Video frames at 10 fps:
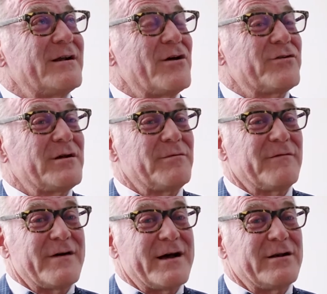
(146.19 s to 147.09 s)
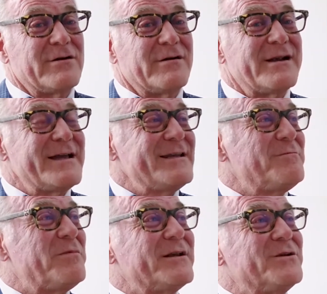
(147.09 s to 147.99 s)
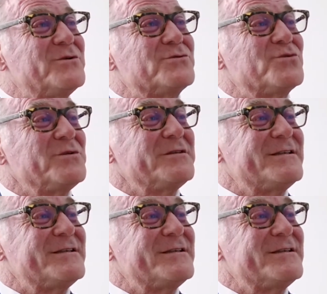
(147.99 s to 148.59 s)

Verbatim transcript: healthcare provider, or anybody who's really